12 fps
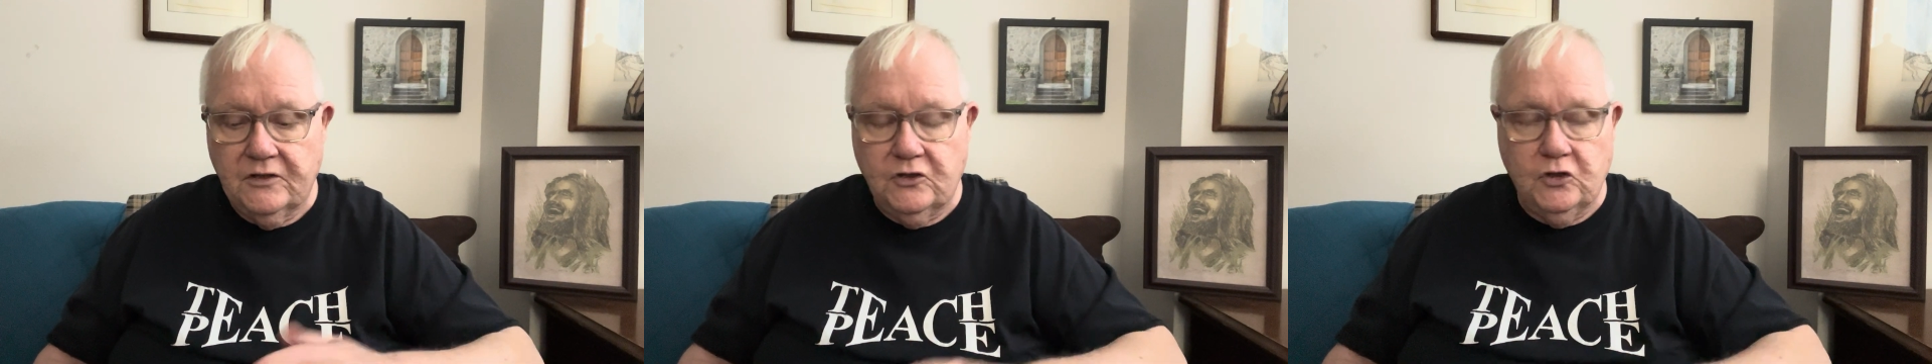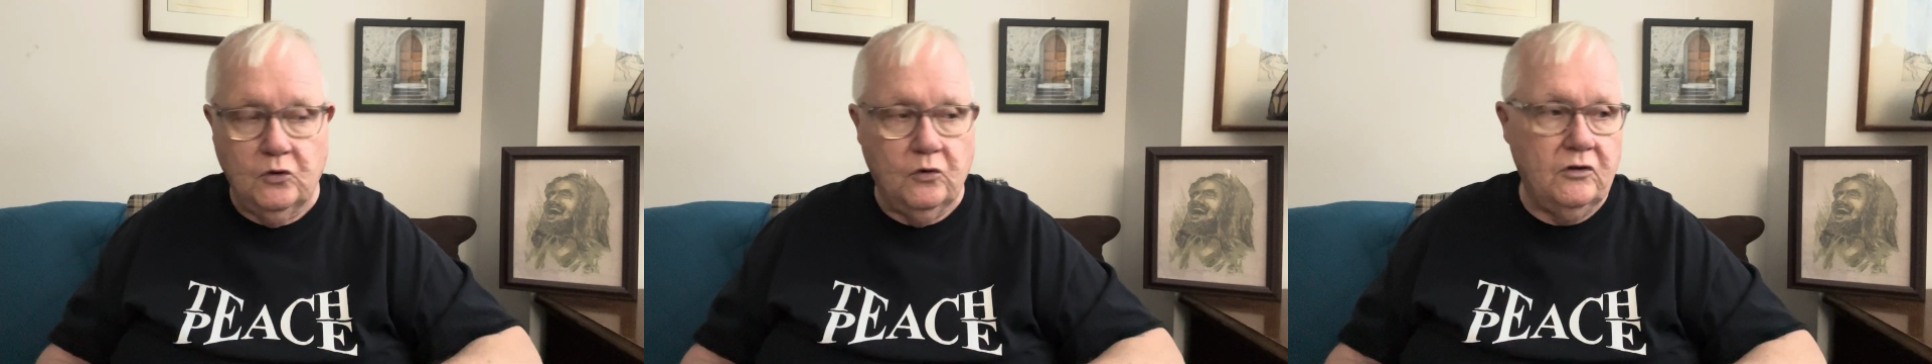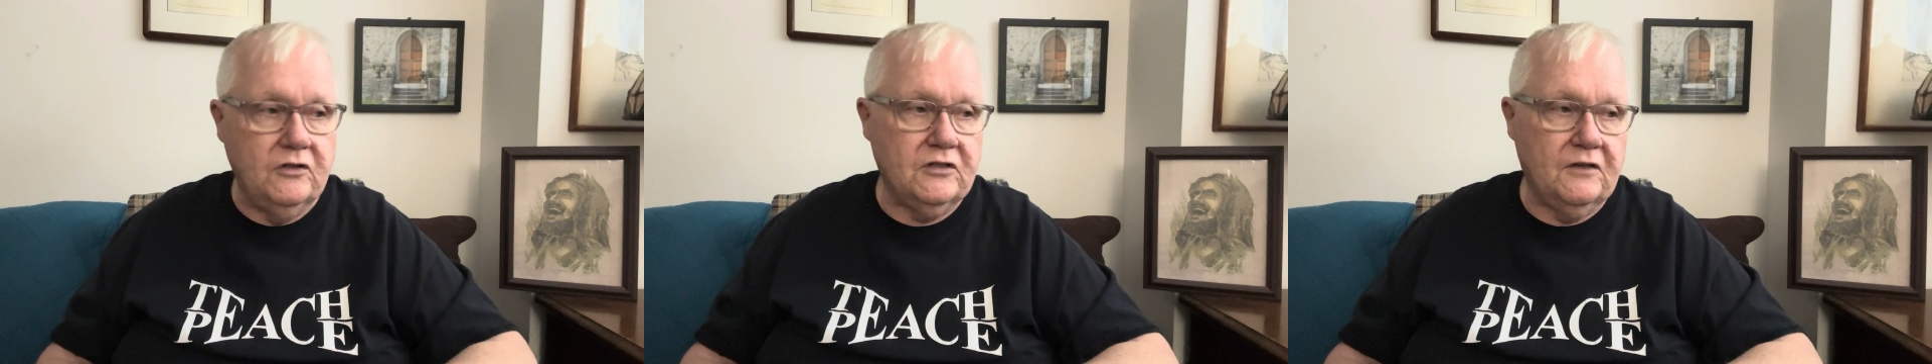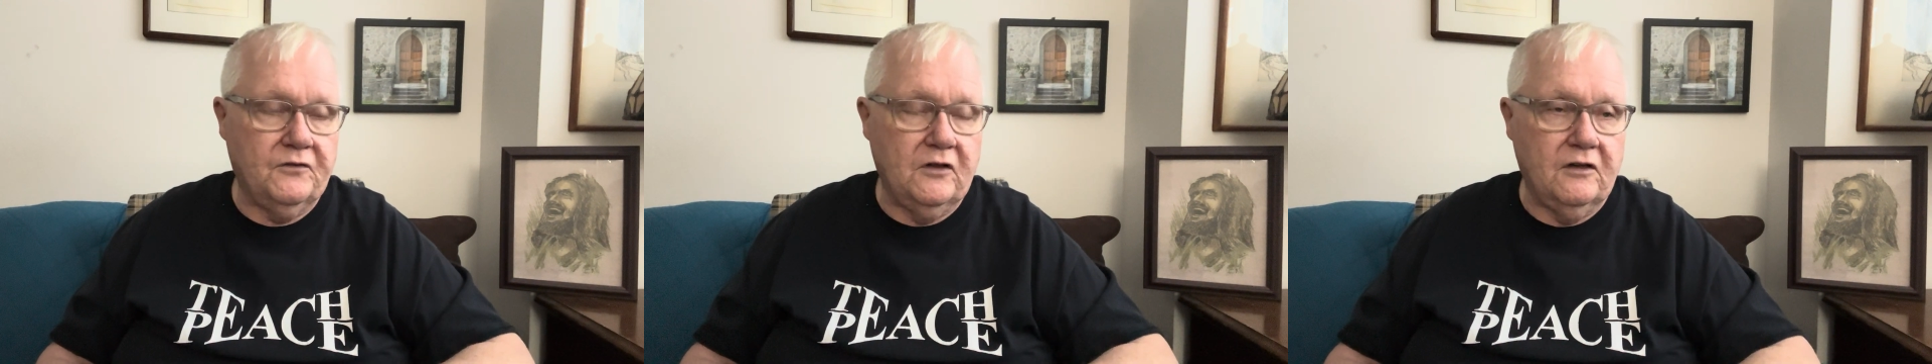tools
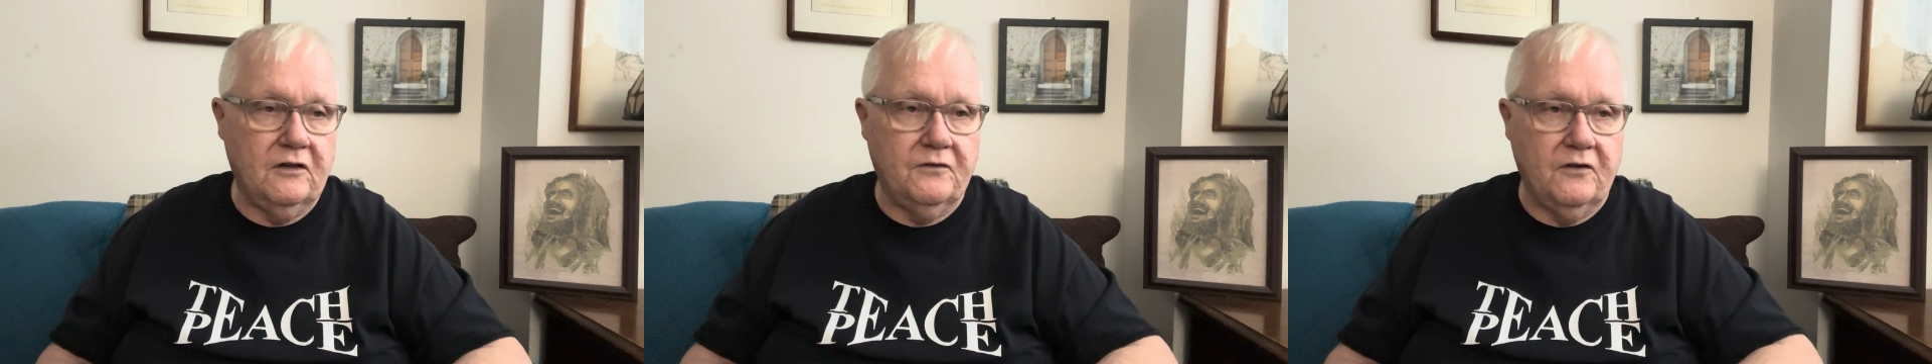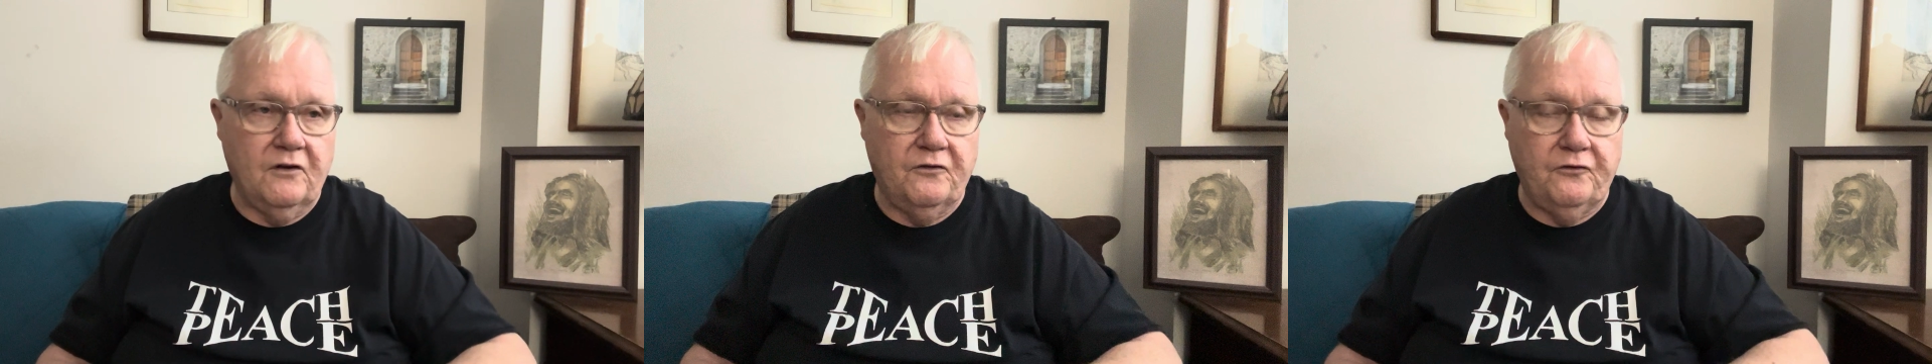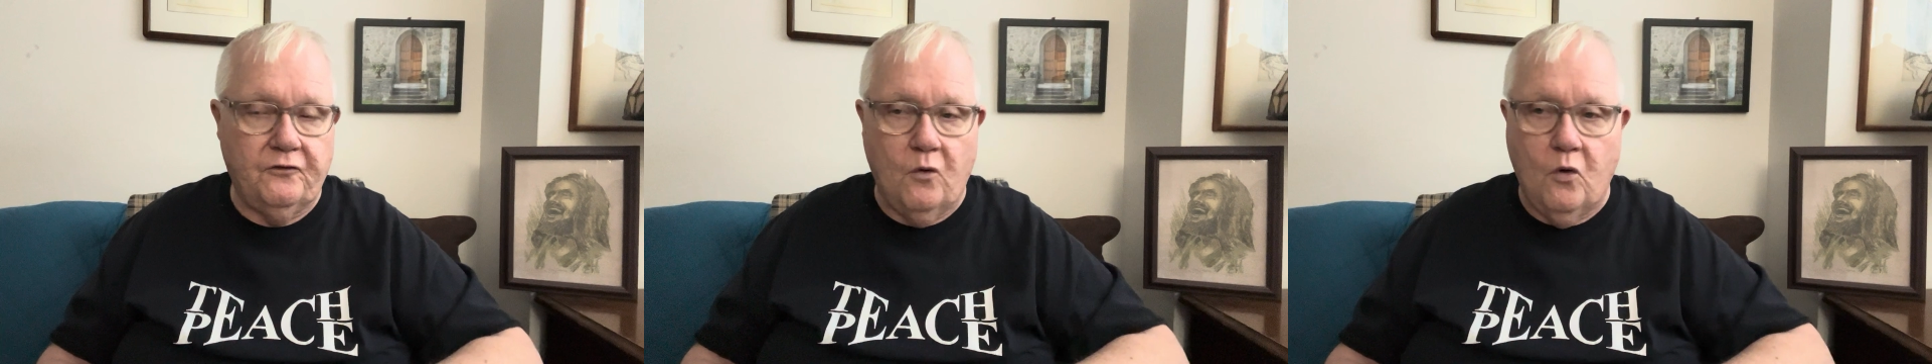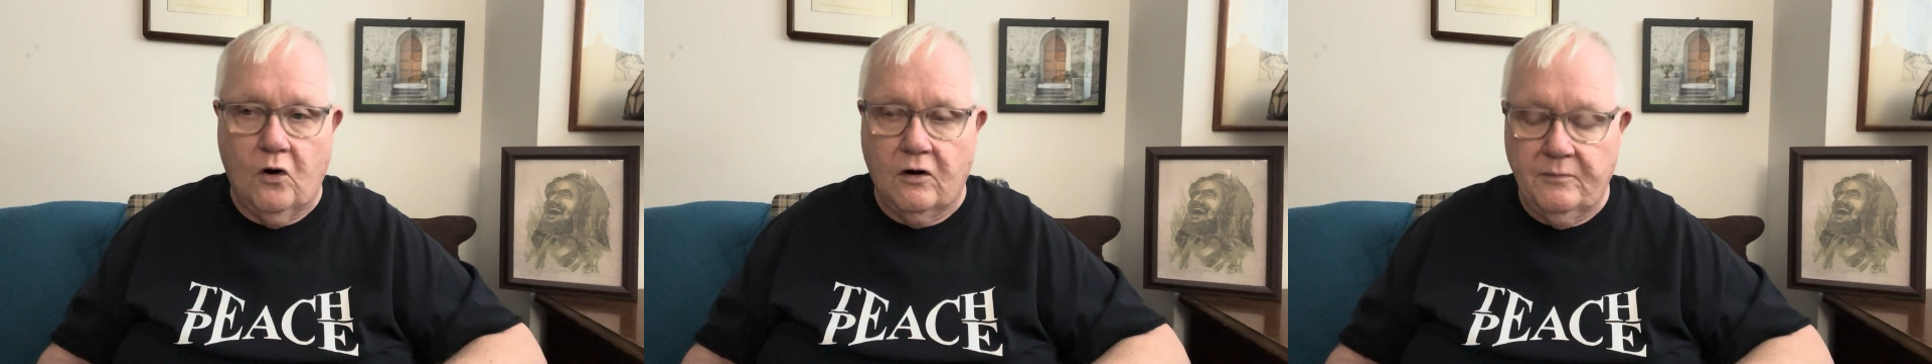of
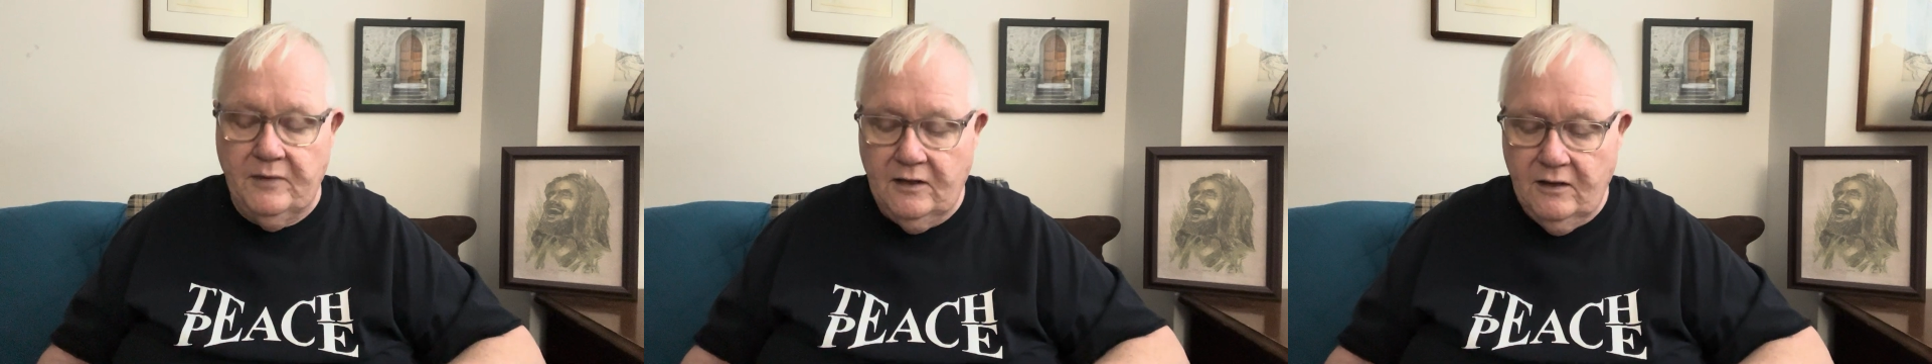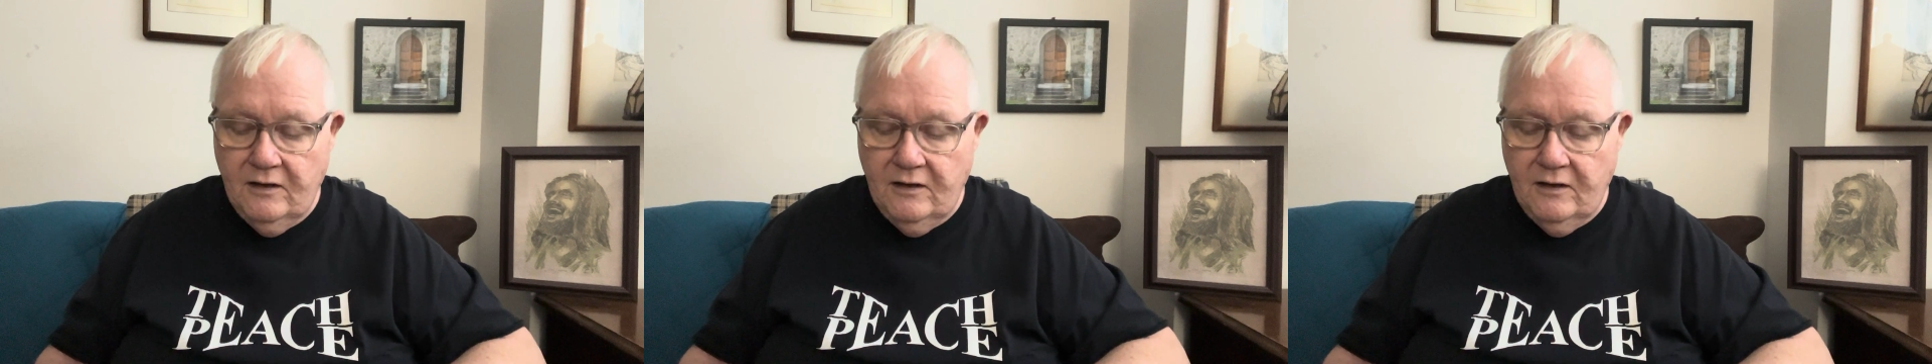form,